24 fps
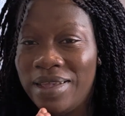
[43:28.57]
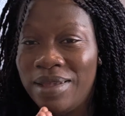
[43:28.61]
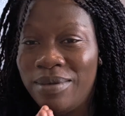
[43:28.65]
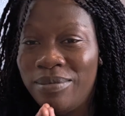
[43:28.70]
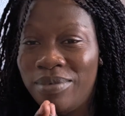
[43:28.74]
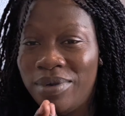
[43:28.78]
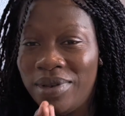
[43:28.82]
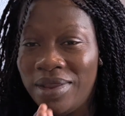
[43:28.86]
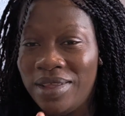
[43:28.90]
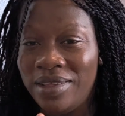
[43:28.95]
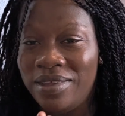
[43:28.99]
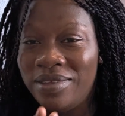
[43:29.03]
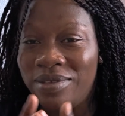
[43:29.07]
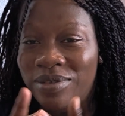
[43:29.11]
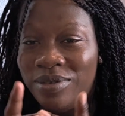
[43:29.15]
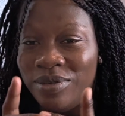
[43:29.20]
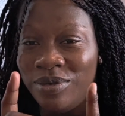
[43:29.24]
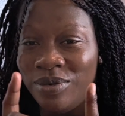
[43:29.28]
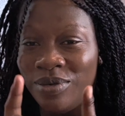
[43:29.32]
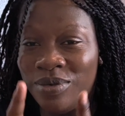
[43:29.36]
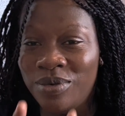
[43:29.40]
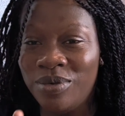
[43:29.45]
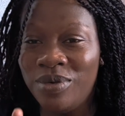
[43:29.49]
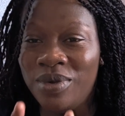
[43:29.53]
Please,
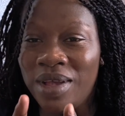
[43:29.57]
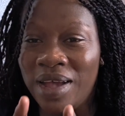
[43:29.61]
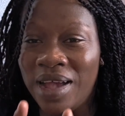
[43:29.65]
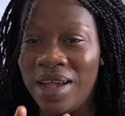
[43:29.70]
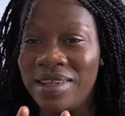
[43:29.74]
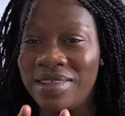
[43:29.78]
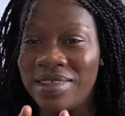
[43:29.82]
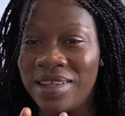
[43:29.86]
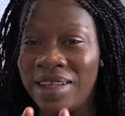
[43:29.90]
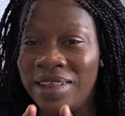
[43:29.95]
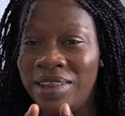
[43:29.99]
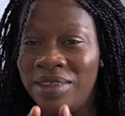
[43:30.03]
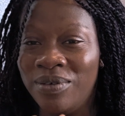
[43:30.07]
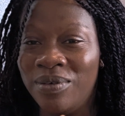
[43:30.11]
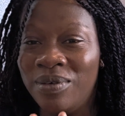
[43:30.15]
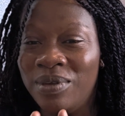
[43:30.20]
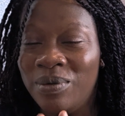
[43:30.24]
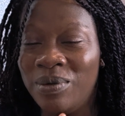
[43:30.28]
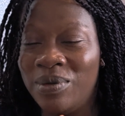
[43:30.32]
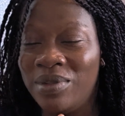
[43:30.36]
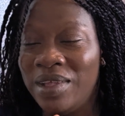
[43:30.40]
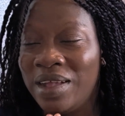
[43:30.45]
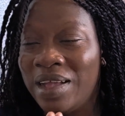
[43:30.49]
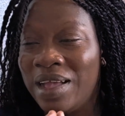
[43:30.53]
you guys are the only
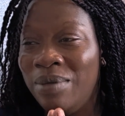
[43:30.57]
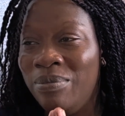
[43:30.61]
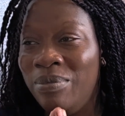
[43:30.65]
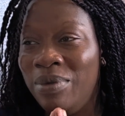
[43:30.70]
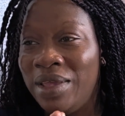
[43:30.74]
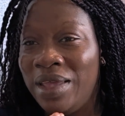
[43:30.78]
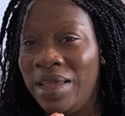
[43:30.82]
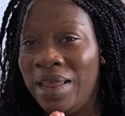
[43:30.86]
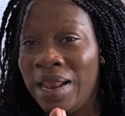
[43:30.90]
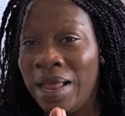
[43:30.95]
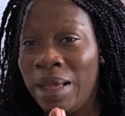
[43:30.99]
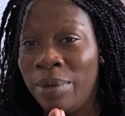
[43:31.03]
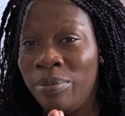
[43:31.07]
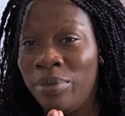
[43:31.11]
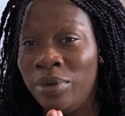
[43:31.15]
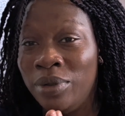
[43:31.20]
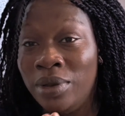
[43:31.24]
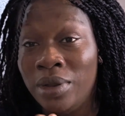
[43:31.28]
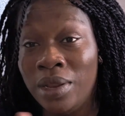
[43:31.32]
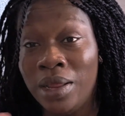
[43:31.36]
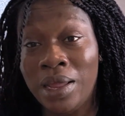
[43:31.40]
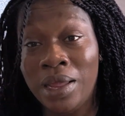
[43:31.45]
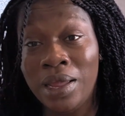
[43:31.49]
ones that can make it happen.